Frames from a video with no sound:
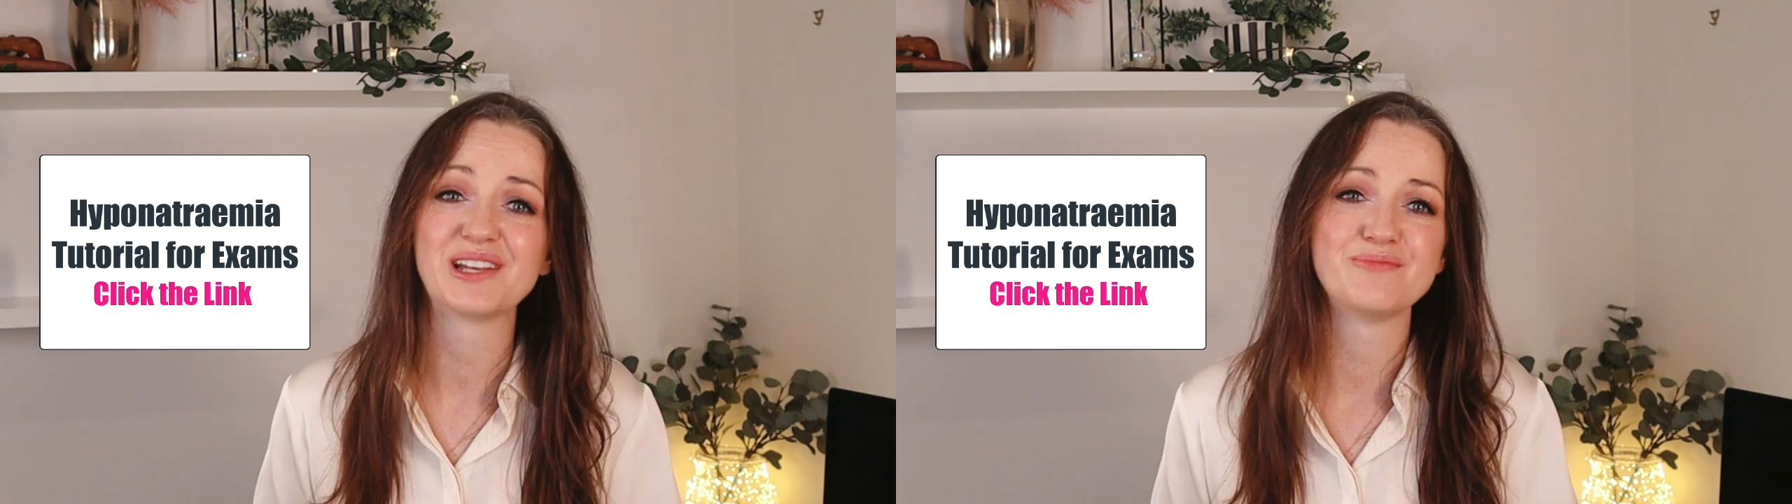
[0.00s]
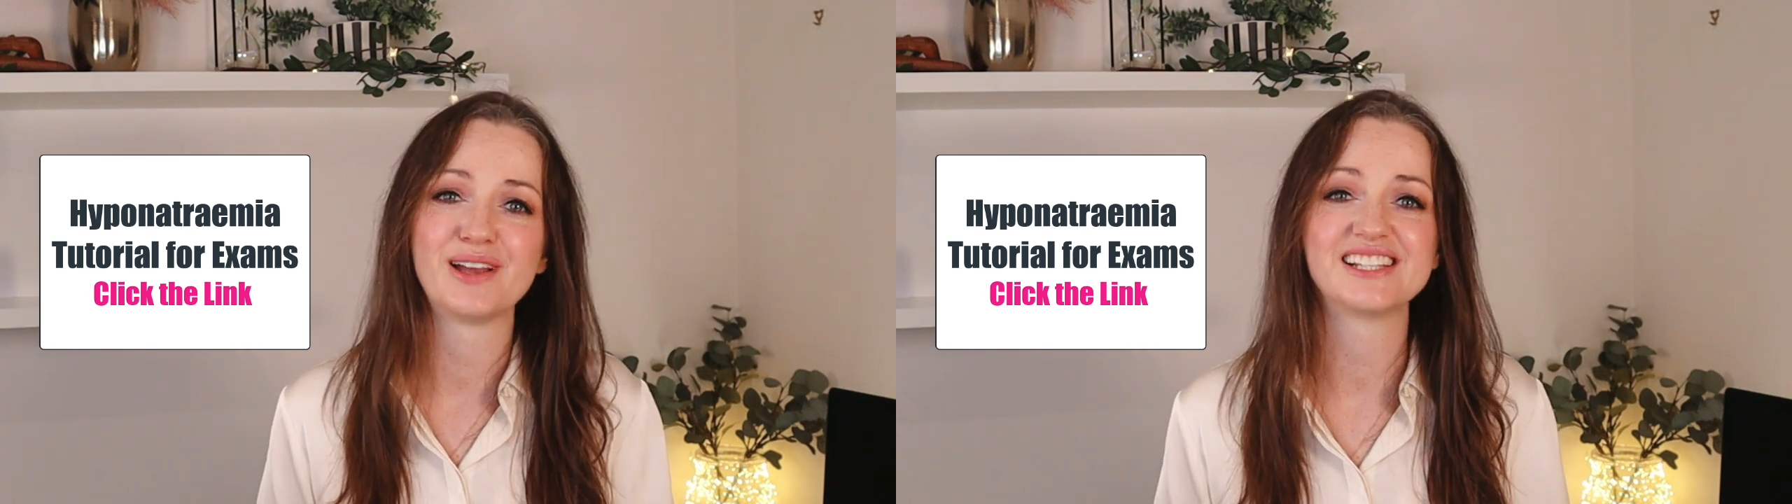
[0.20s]

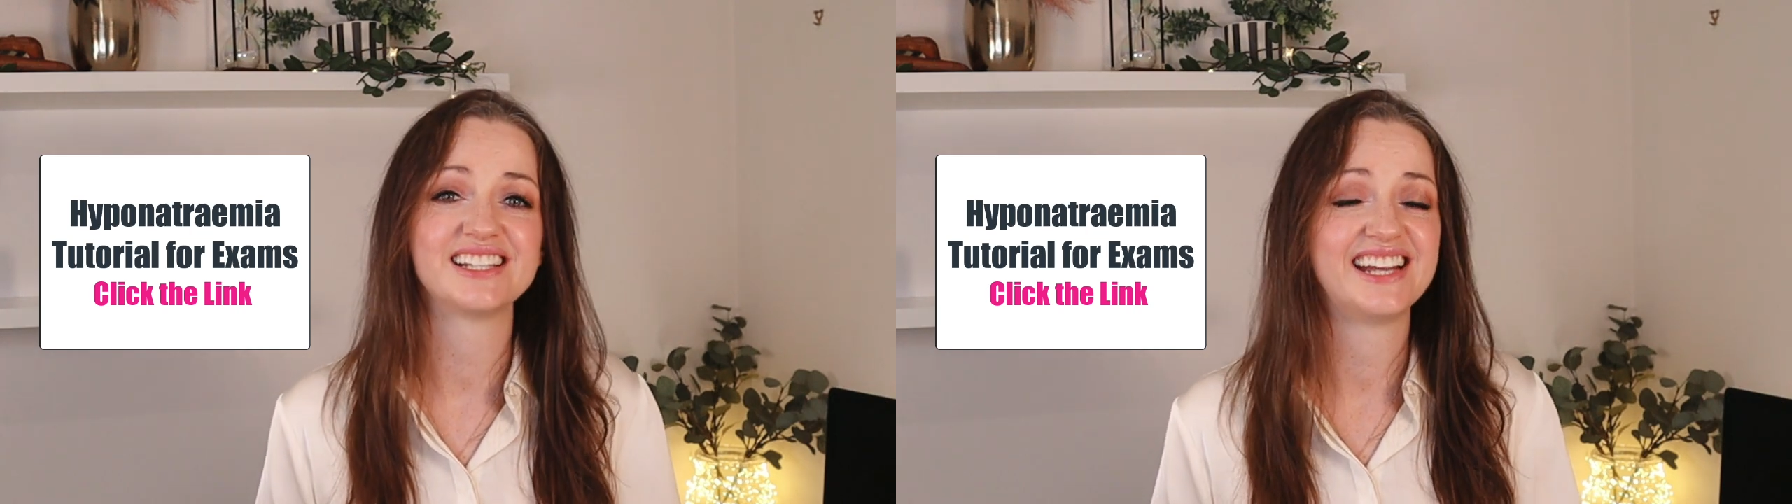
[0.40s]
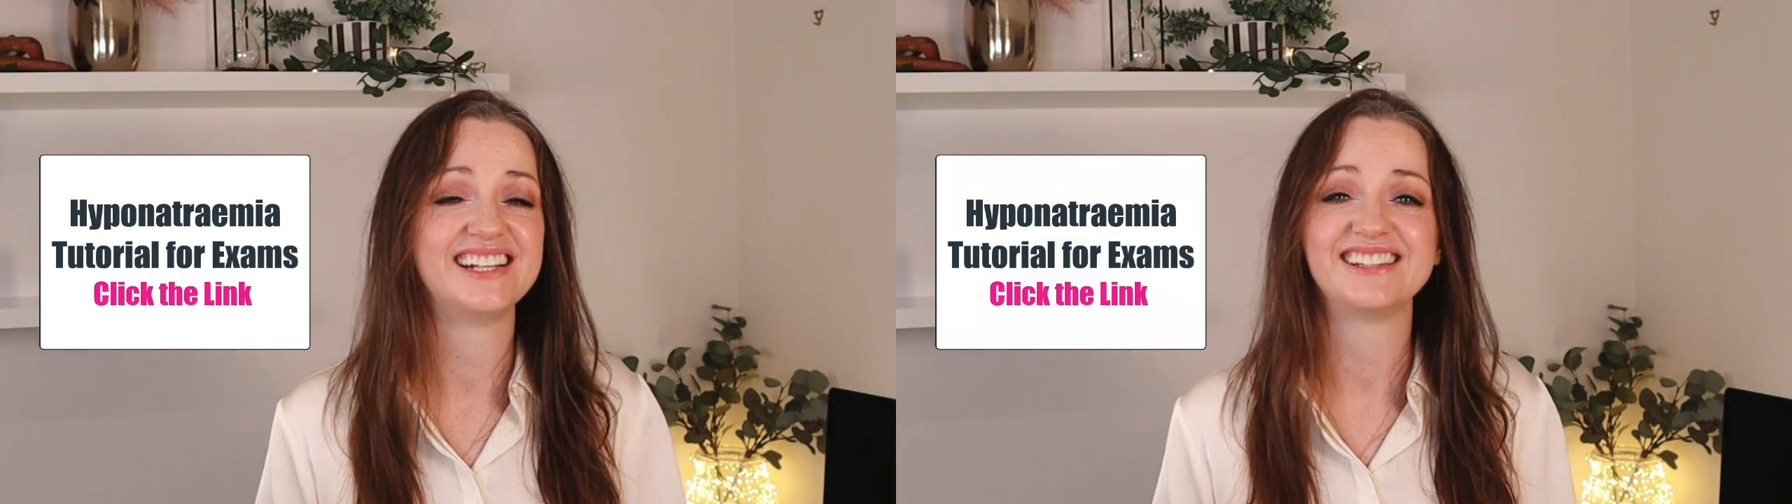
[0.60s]
compared to
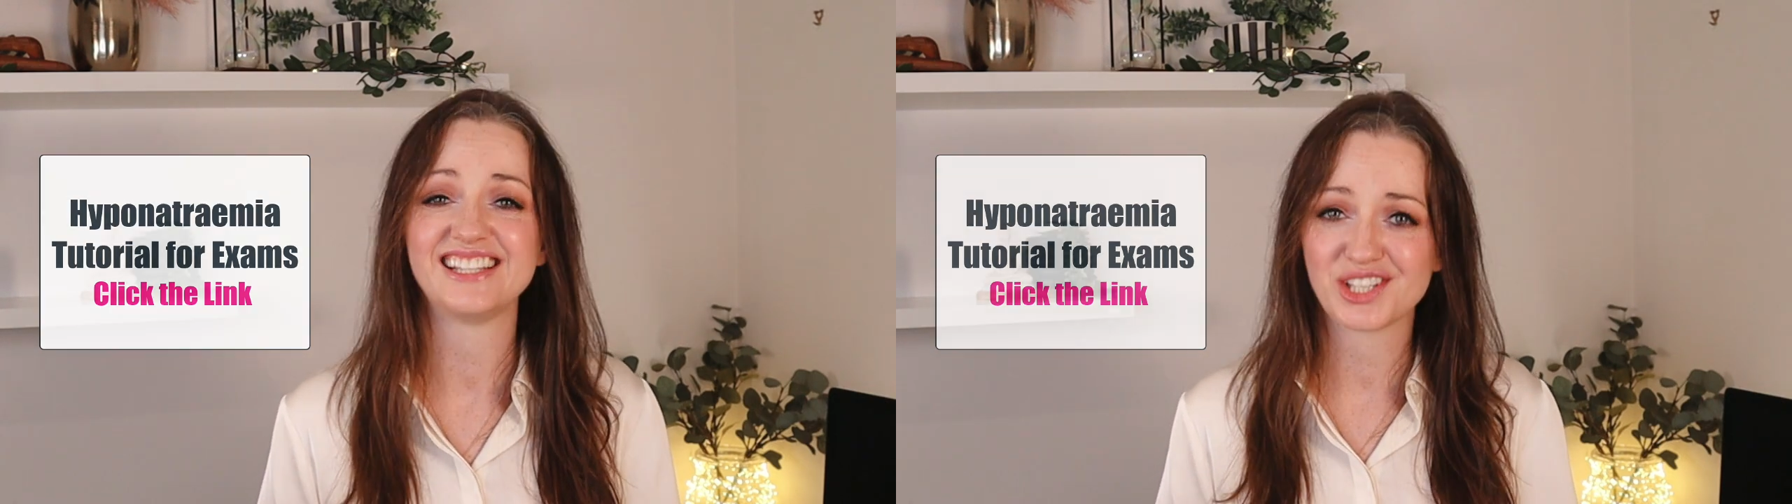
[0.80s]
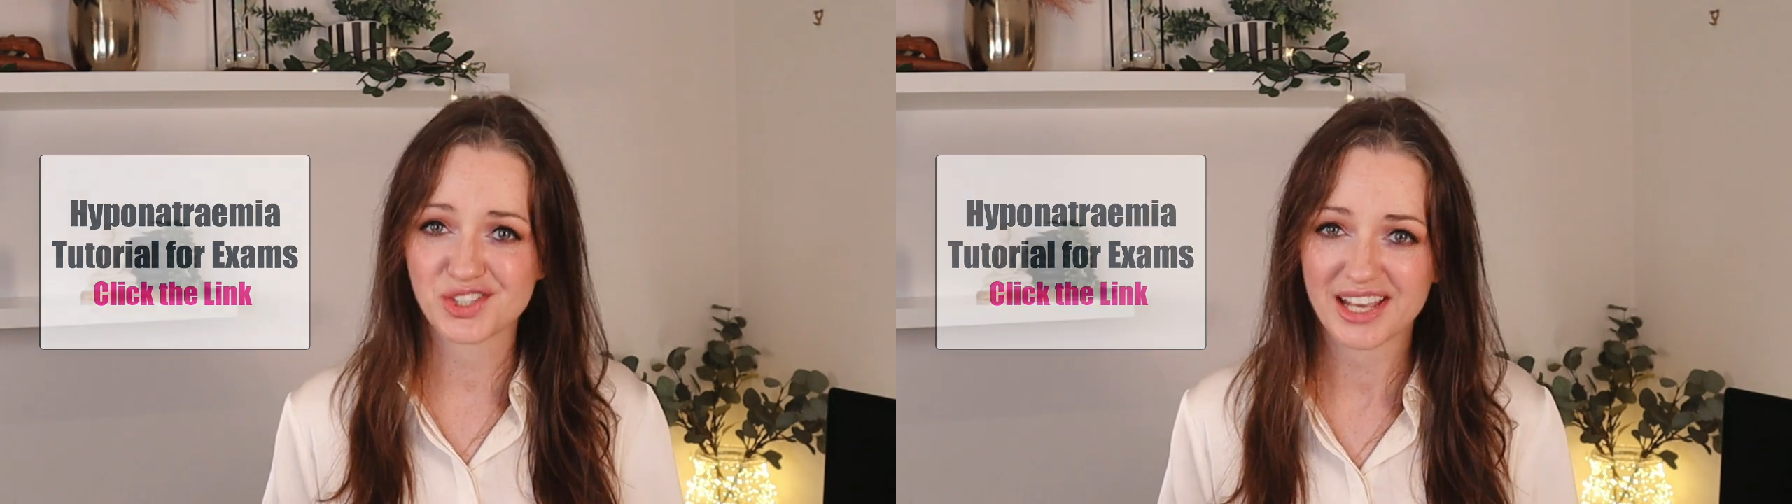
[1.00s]
learning
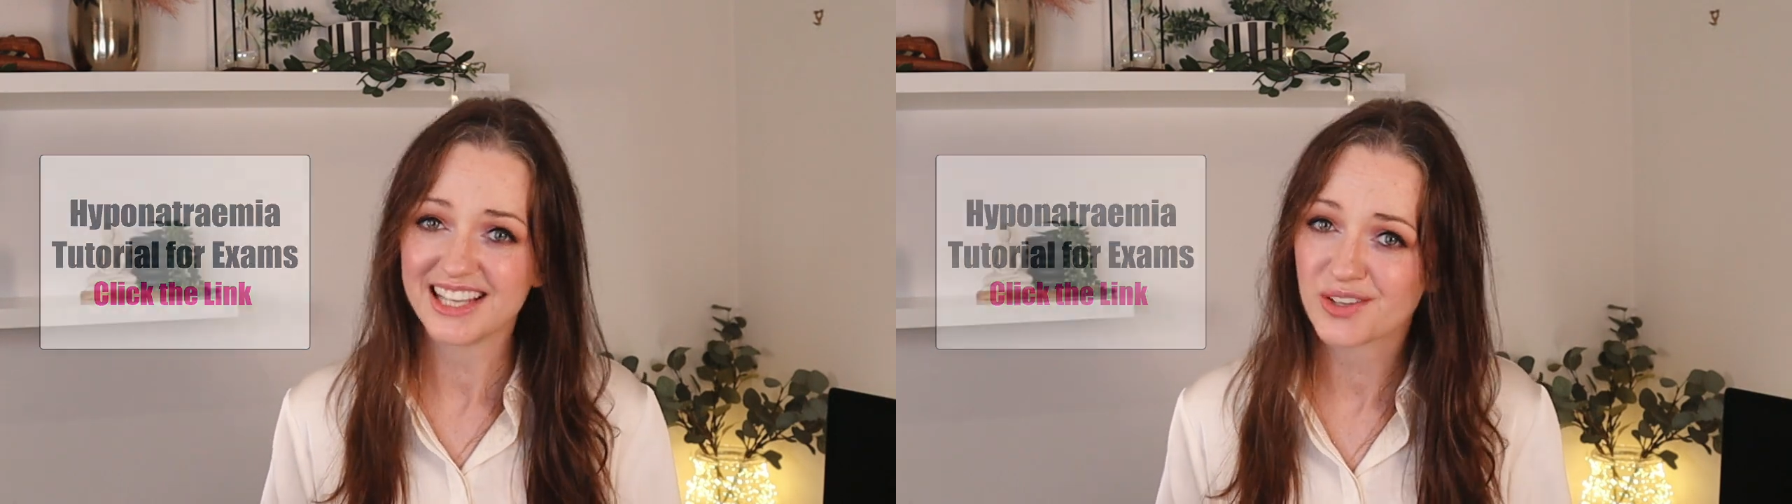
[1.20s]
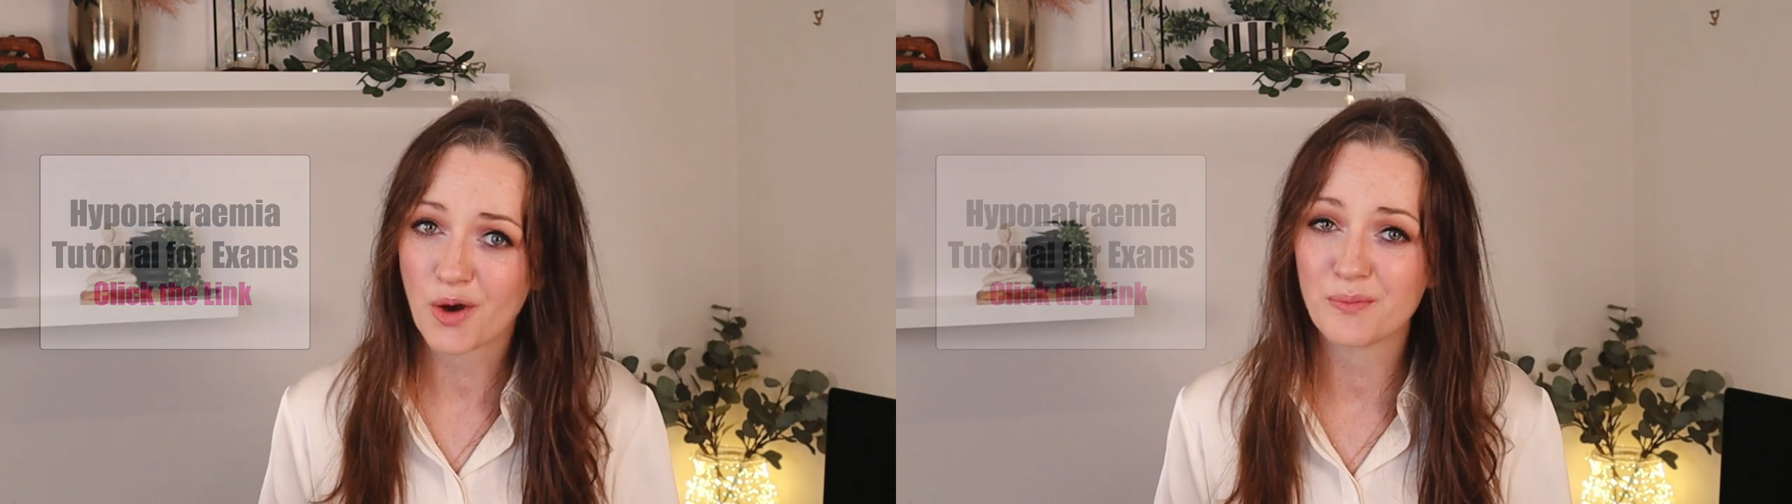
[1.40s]
these
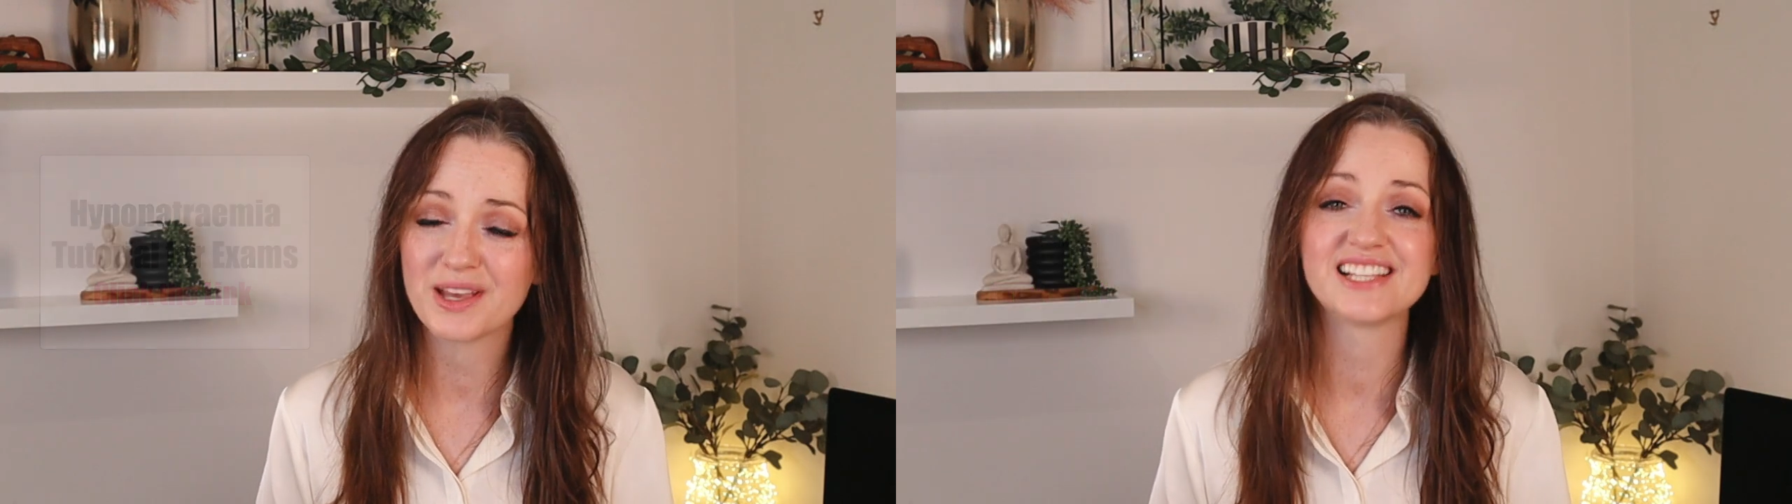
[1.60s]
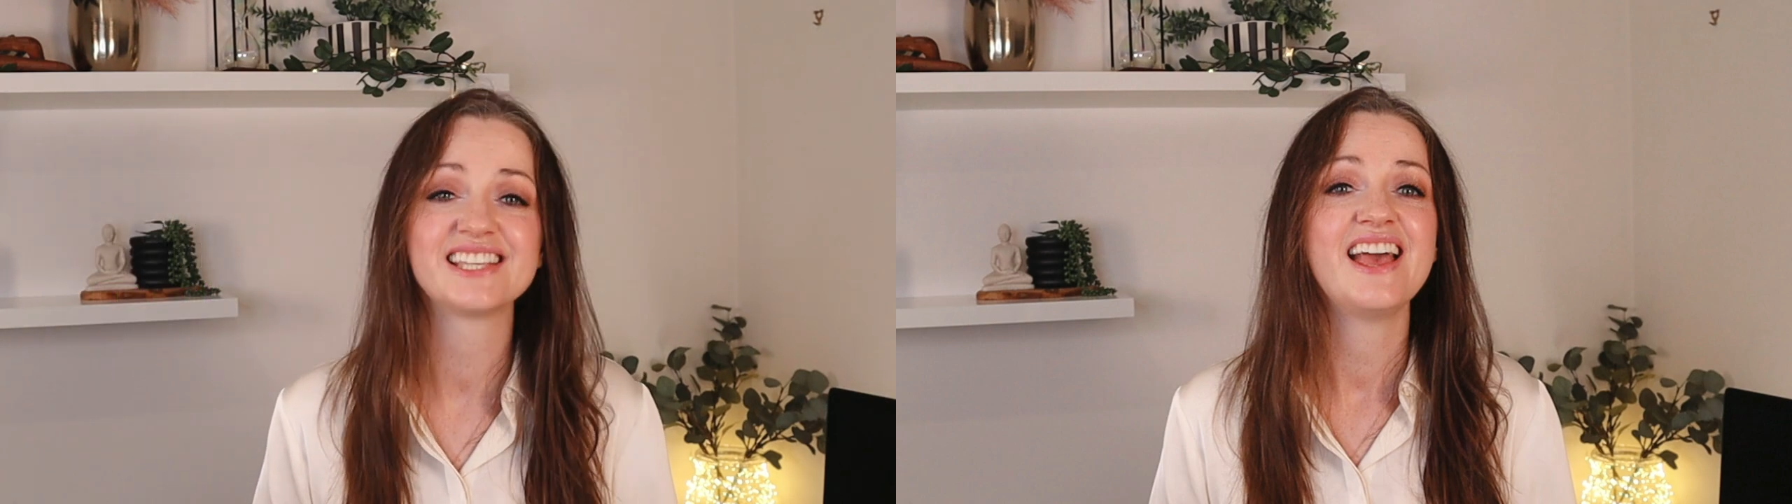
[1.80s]
tricky
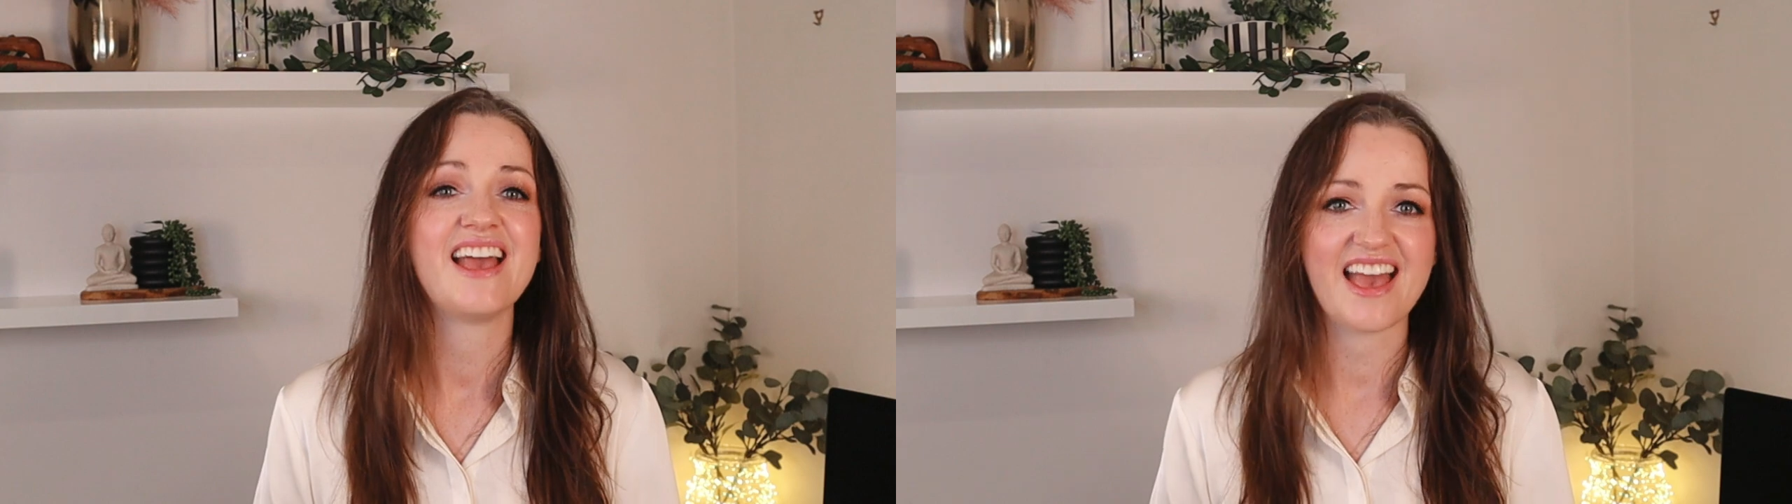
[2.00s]
topics